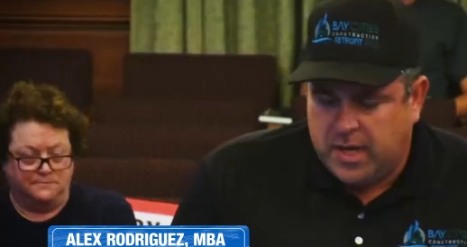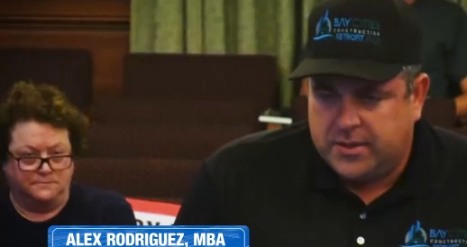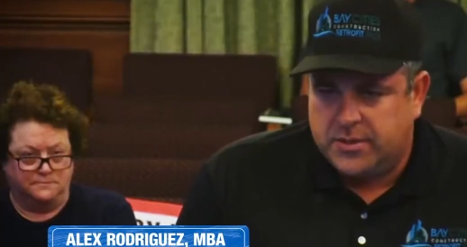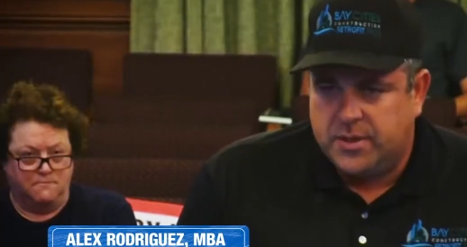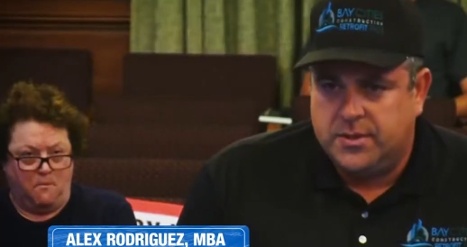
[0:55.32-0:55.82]

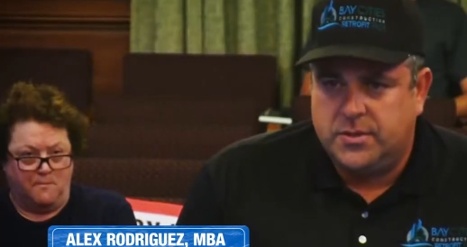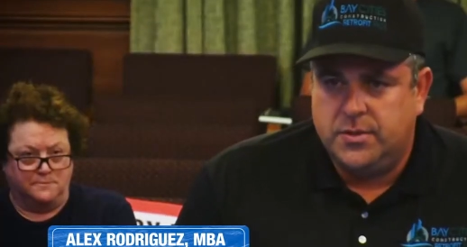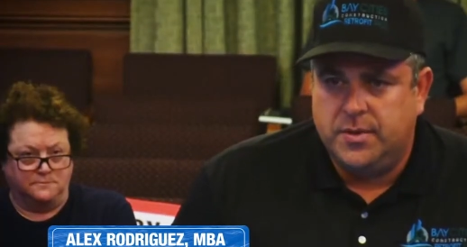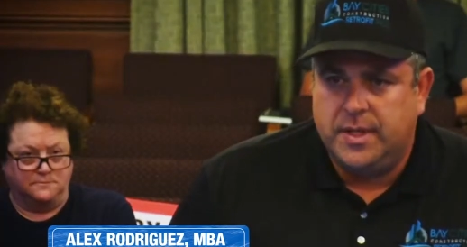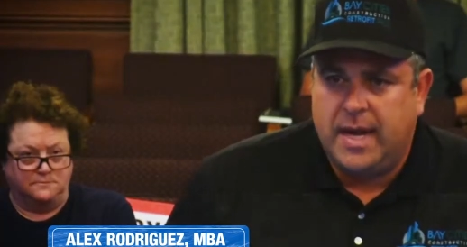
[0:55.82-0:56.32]
Speaker 1: contractors that's
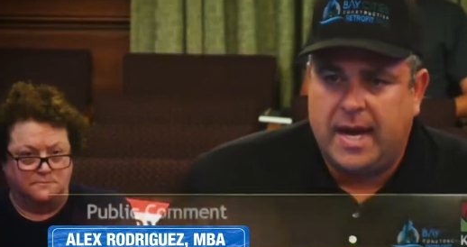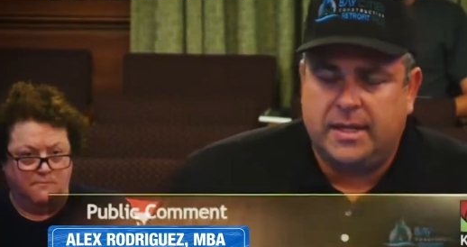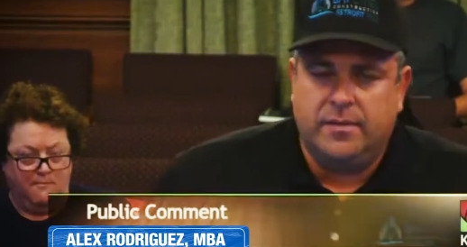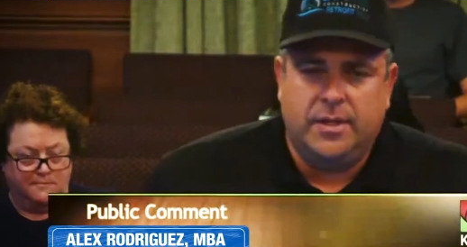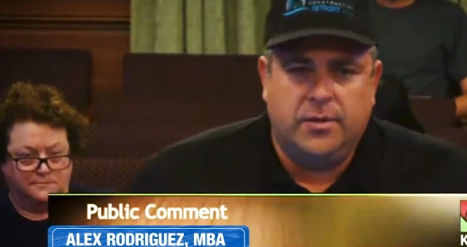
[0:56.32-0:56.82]

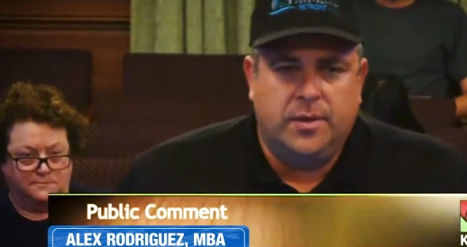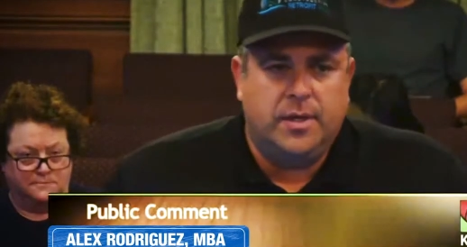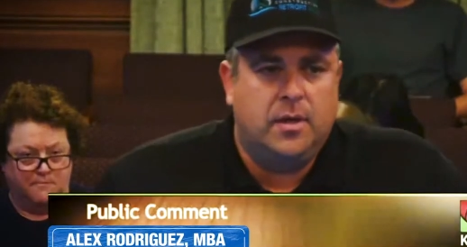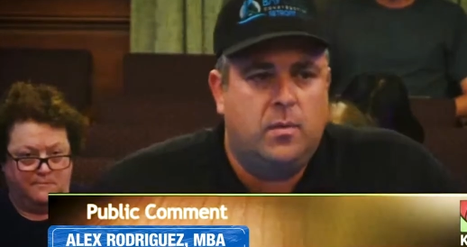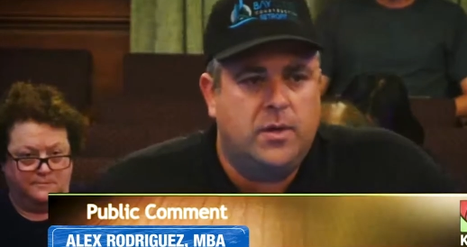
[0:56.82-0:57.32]
actively
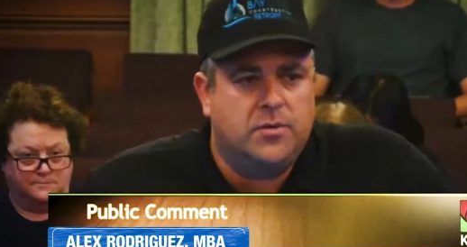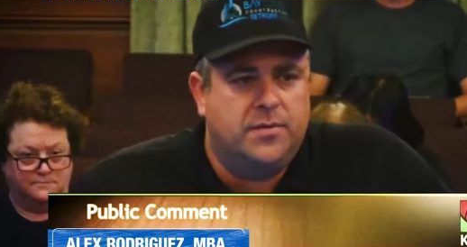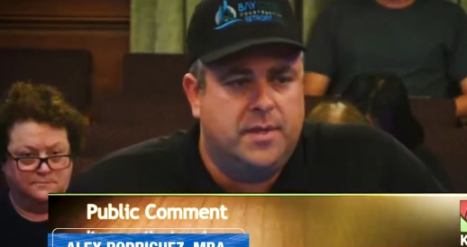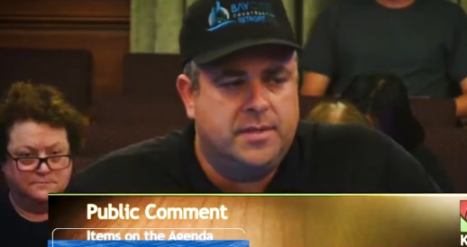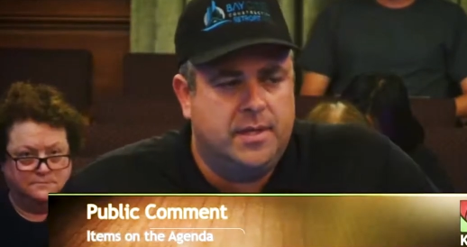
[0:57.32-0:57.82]
doing
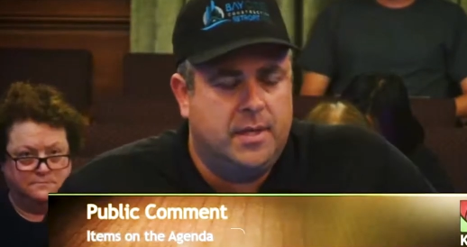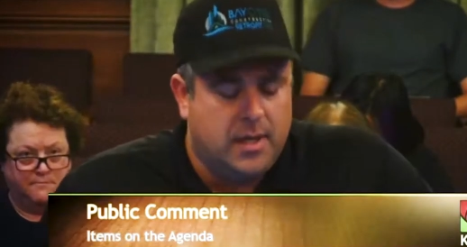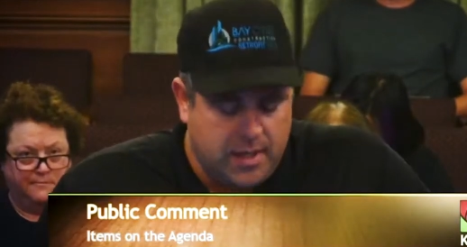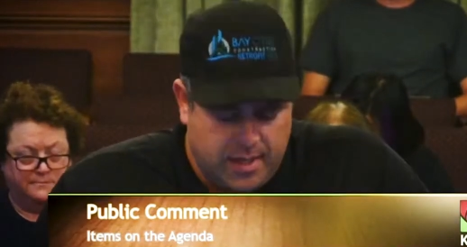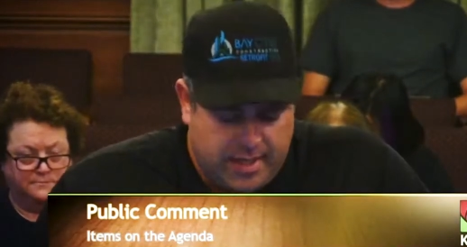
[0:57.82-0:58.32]
retrofits in
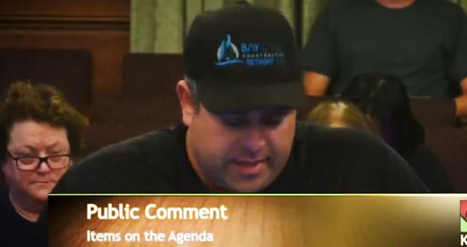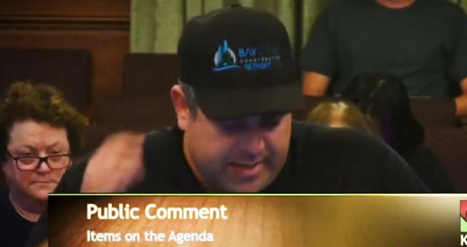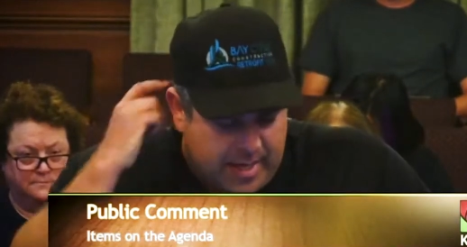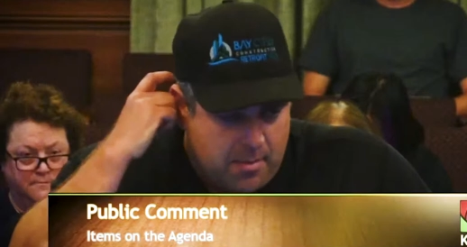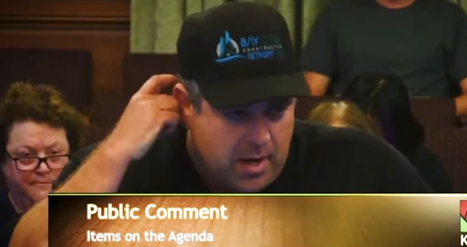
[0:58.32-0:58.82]

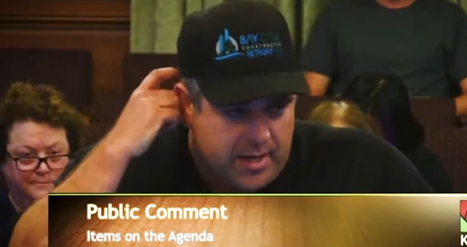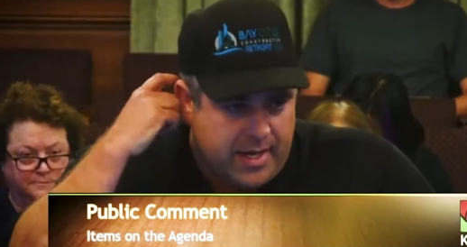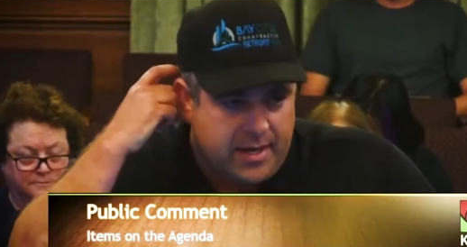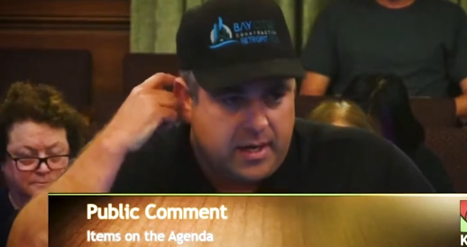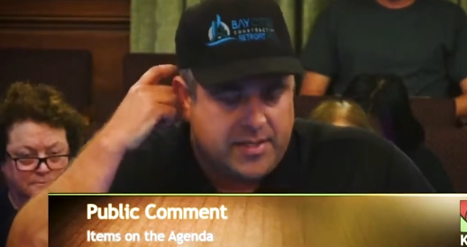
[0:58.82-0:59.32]
Santa
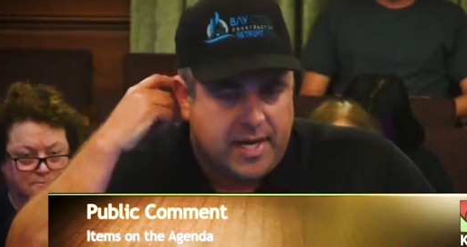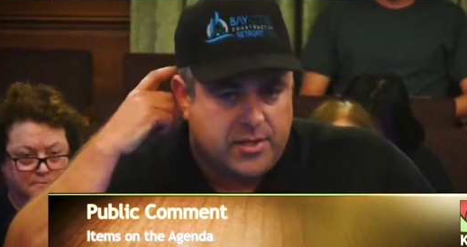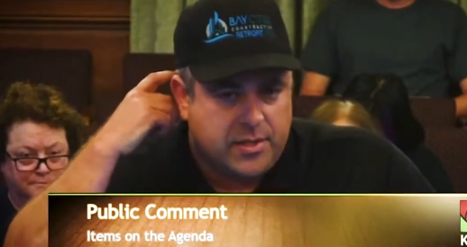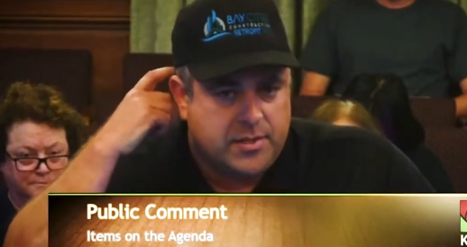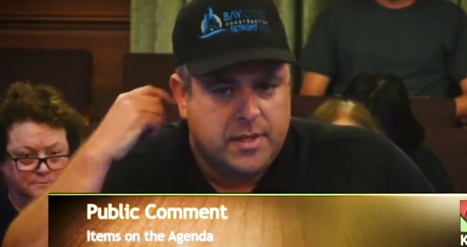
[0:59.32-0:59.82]
Monica and Los
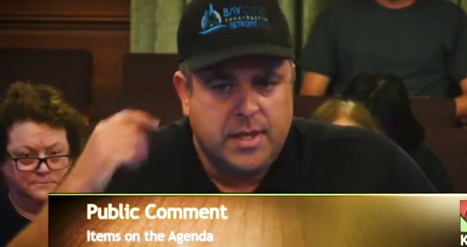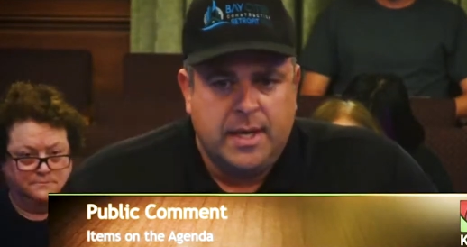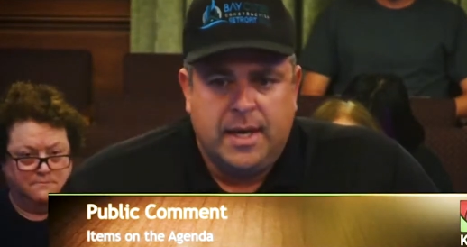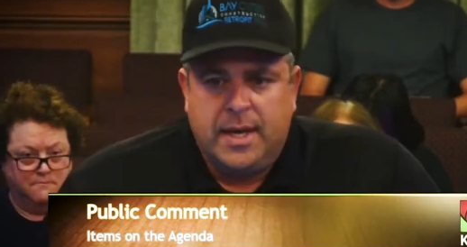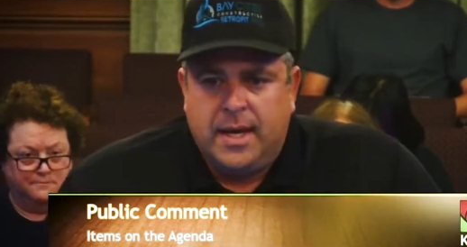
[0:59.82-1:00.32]
Angeles.
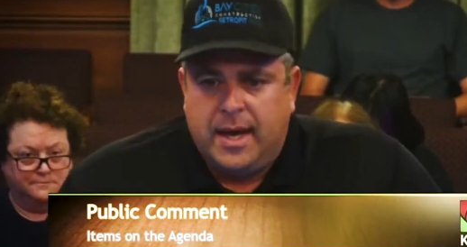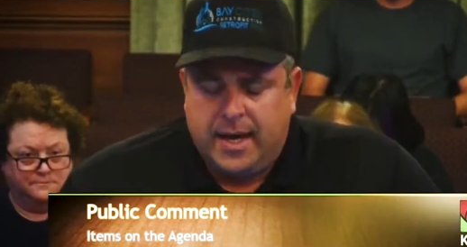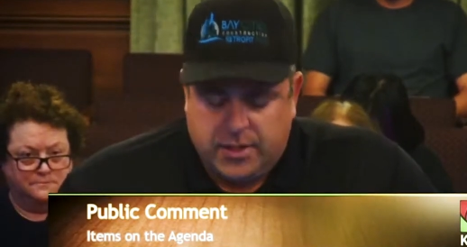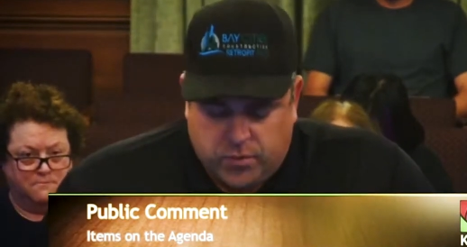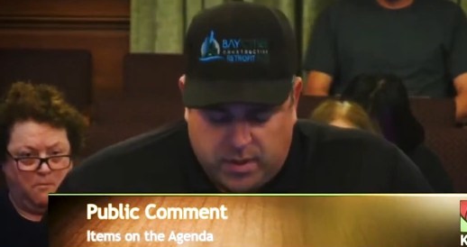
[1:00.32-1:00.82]

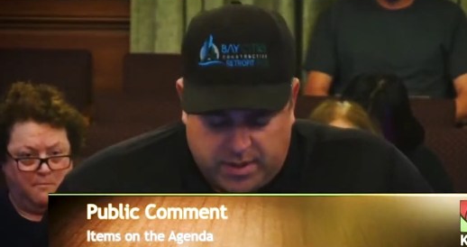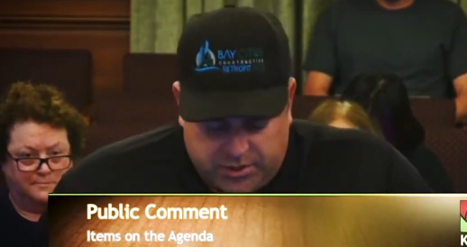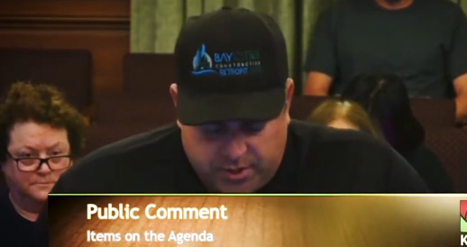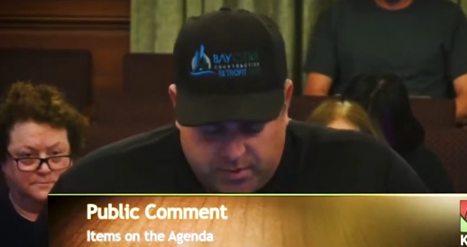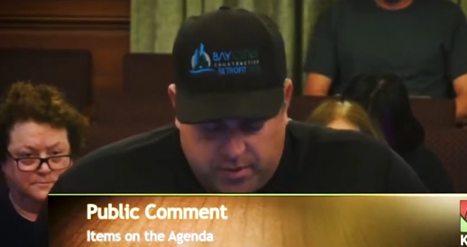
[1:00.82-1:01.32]
And I just wanted
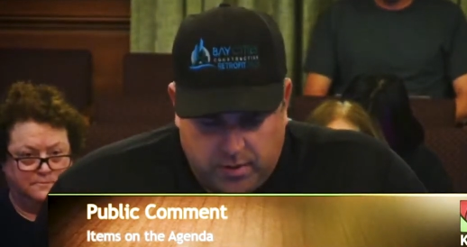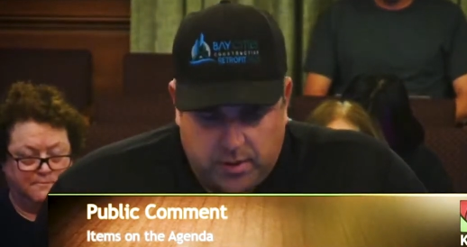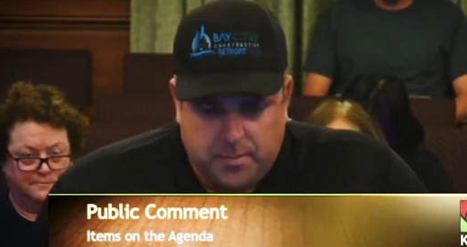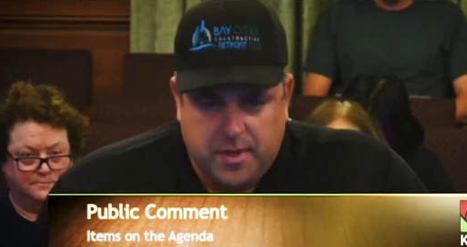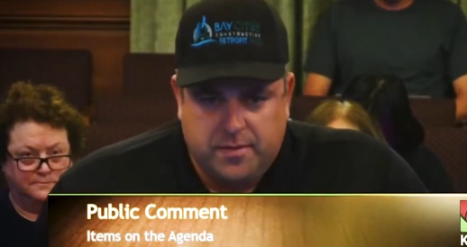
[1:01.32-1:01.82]
to share with you a
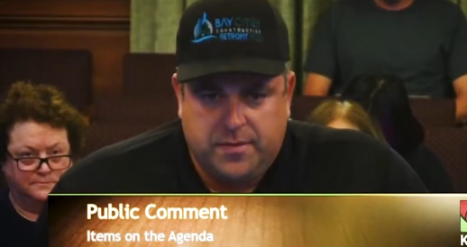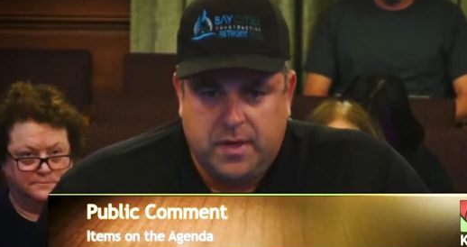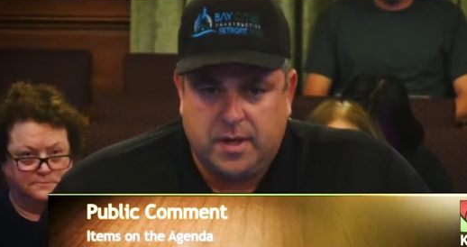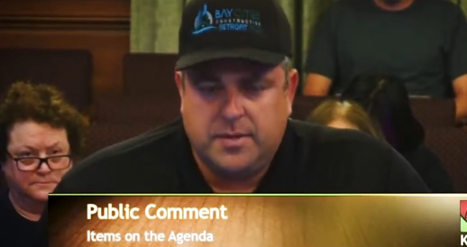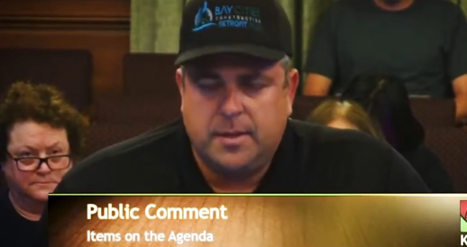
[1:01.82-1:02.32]
little bit
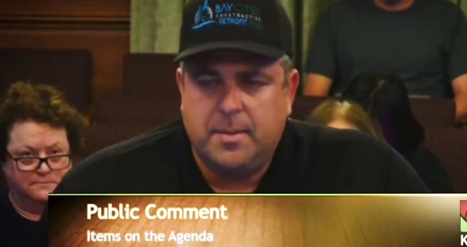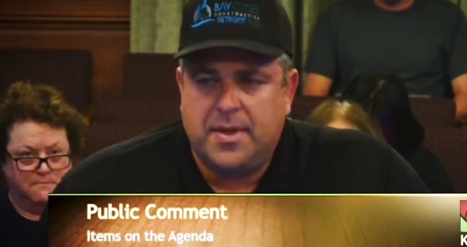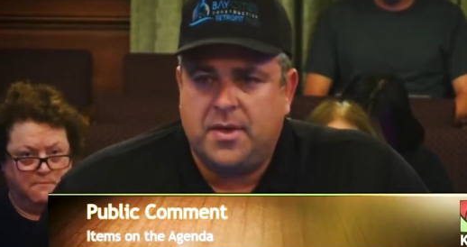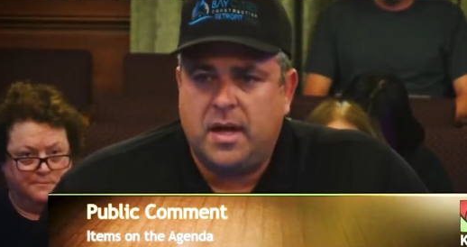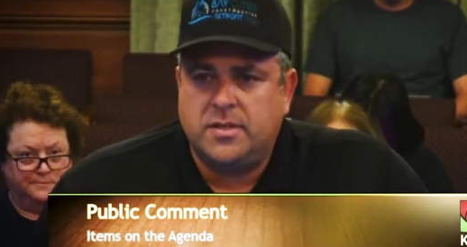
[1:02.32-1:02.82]
of some of
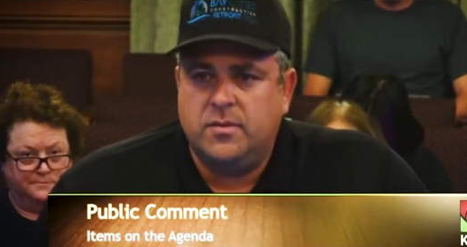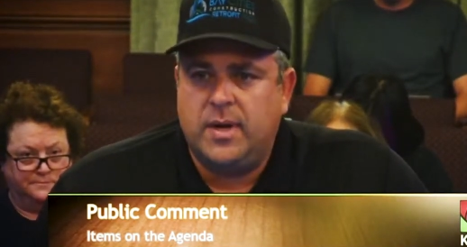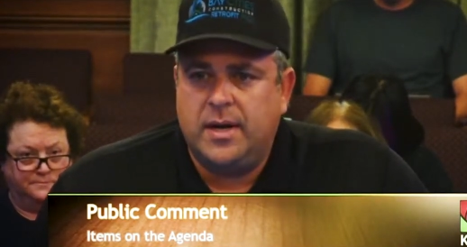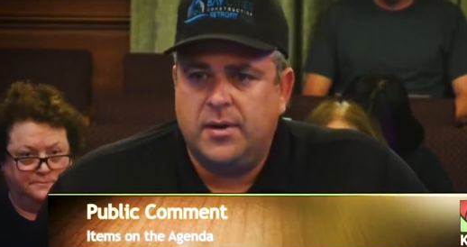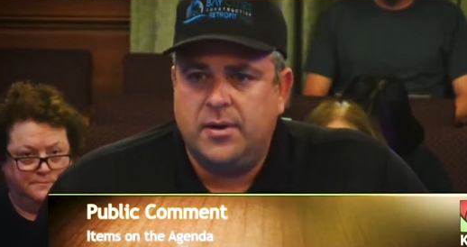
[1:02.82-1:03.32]
my thoughts
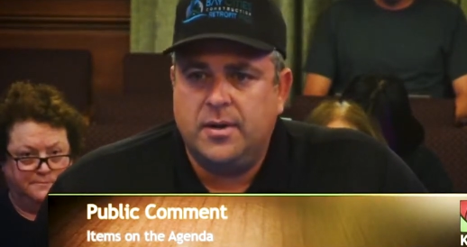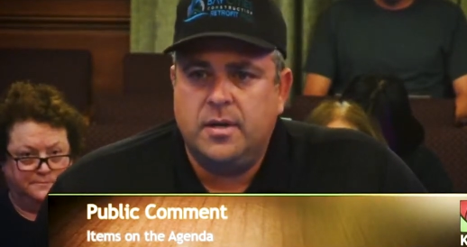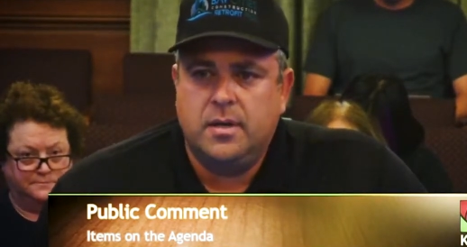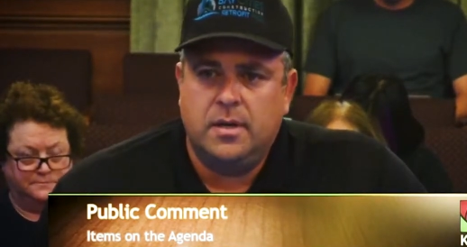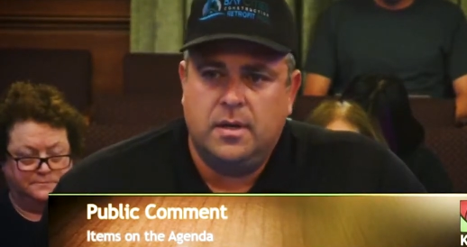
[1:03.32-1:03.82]
and what I
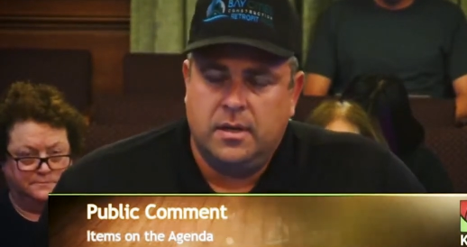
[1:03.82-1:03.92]
learned